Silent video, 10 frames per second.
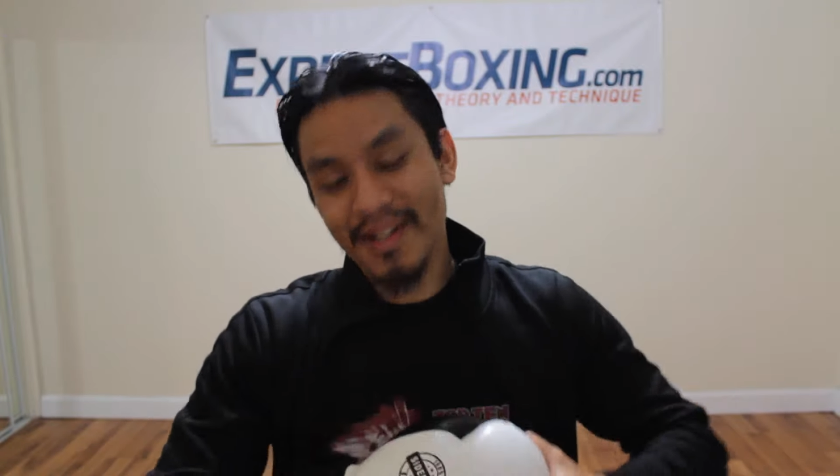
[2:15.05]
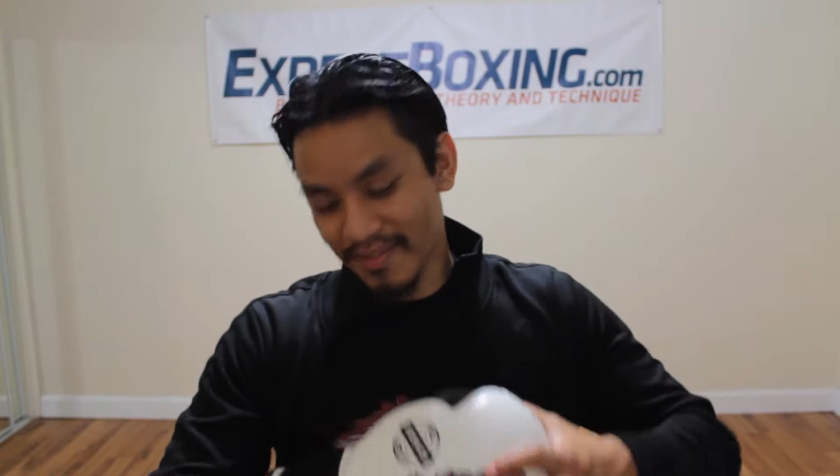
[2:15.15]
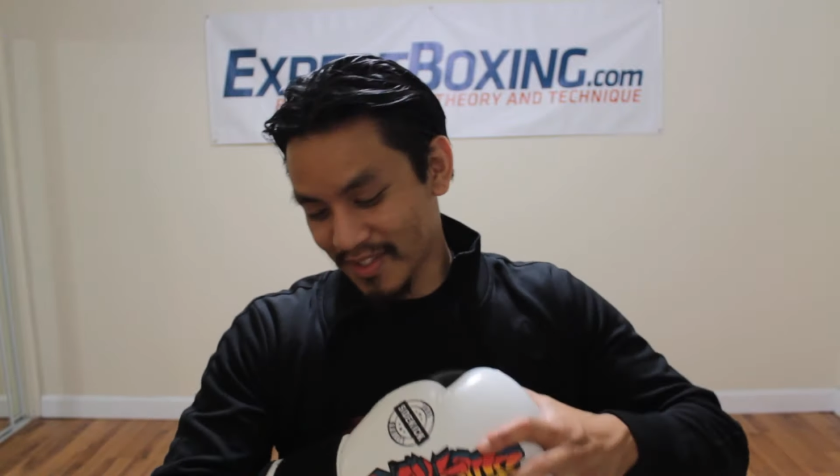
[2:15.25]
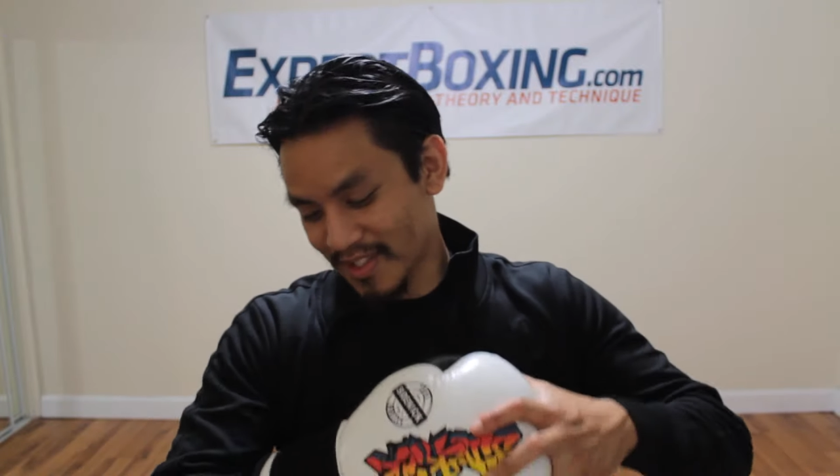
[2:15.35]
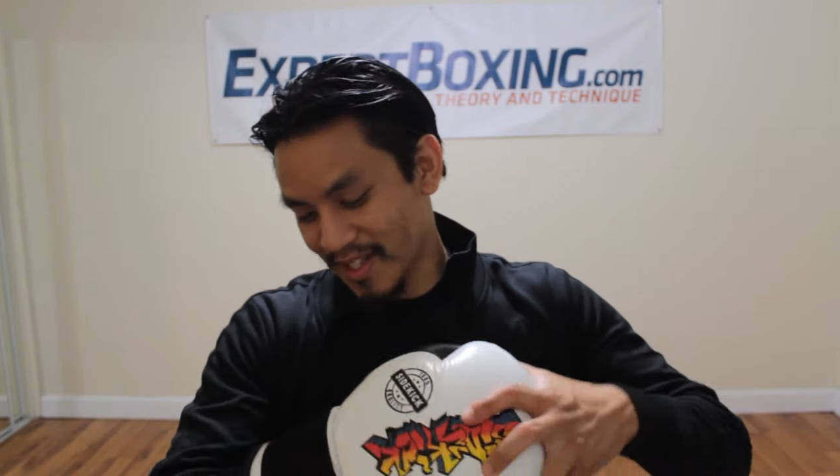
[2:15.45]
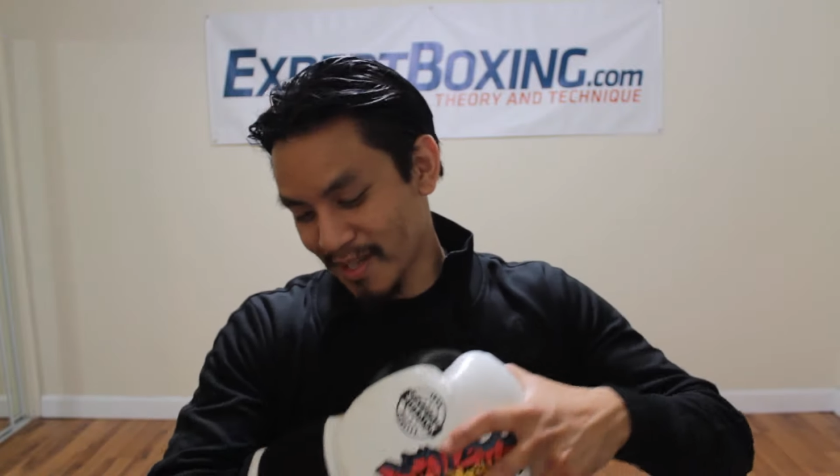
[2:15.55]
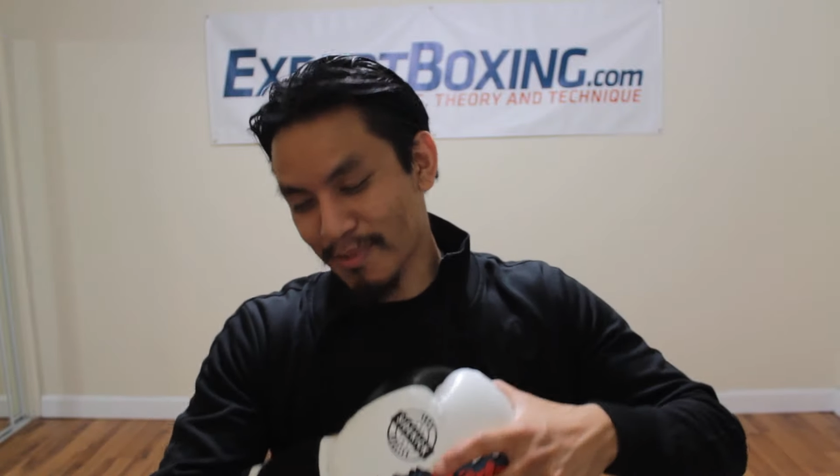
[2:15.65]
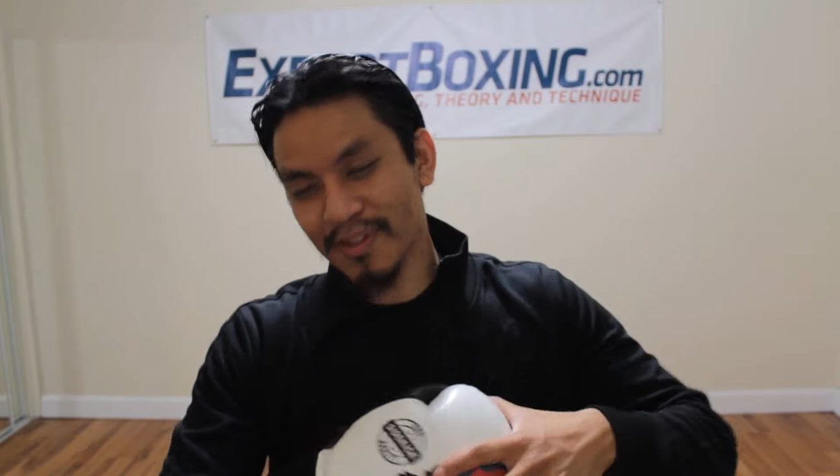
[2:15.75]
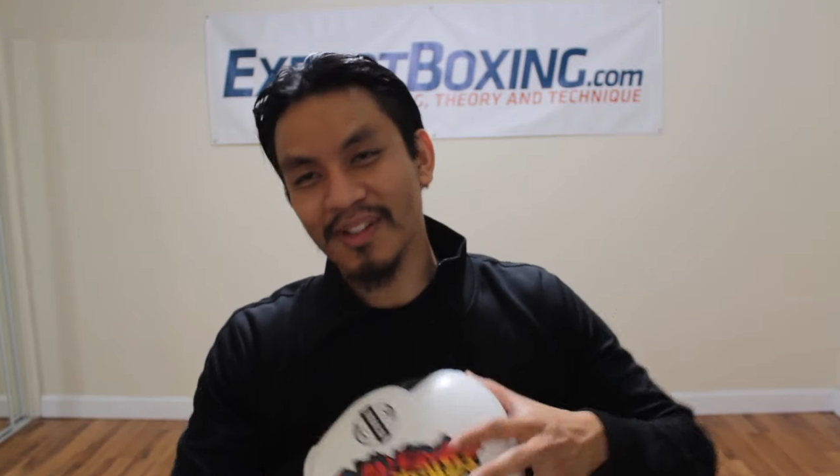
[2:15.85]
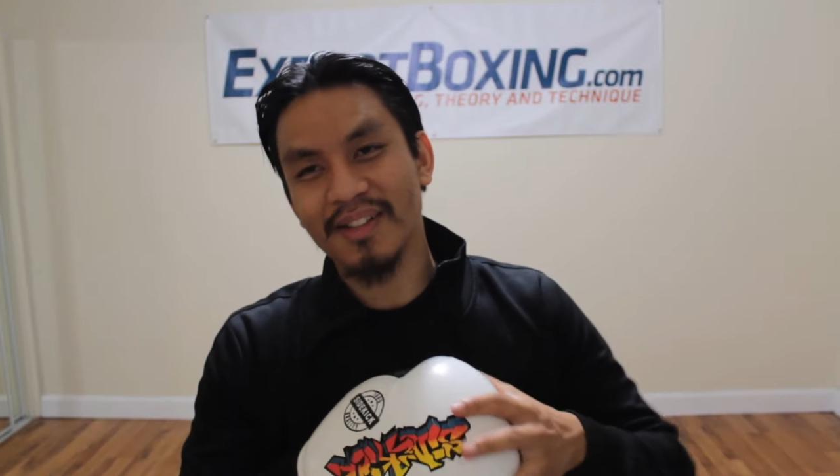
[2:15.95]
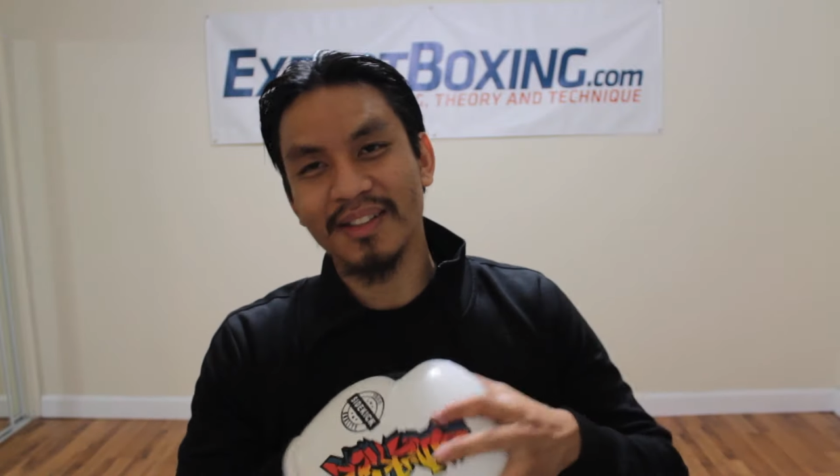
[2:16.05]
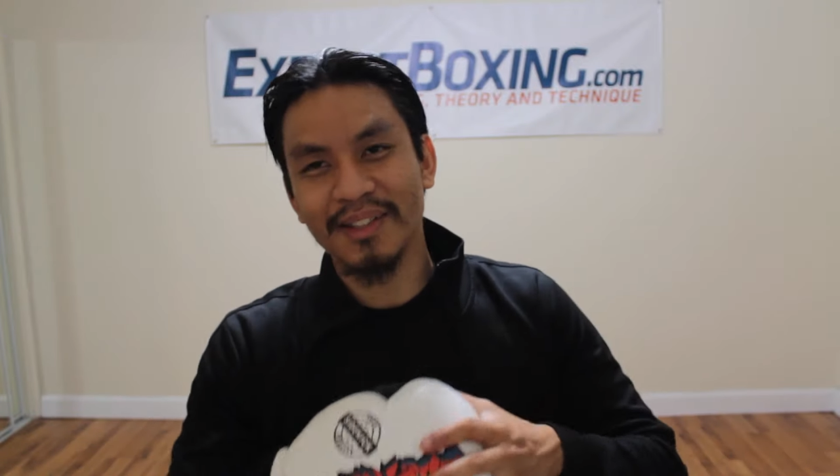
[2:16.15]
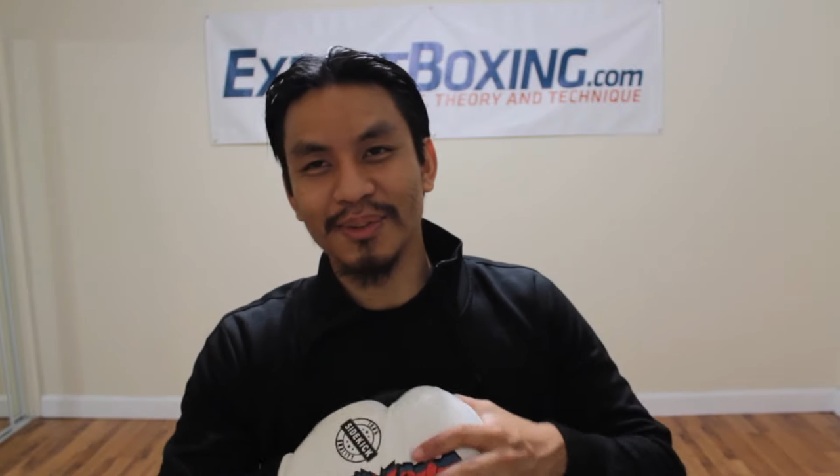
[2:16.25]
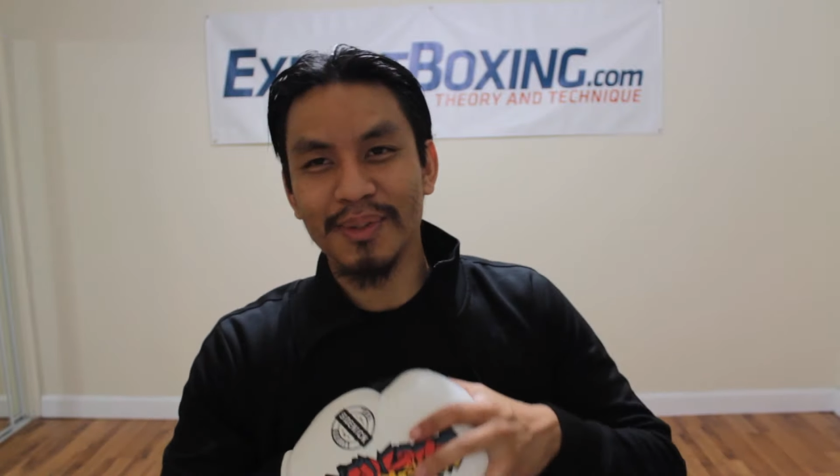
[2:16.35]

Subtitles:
have to say about gloves that do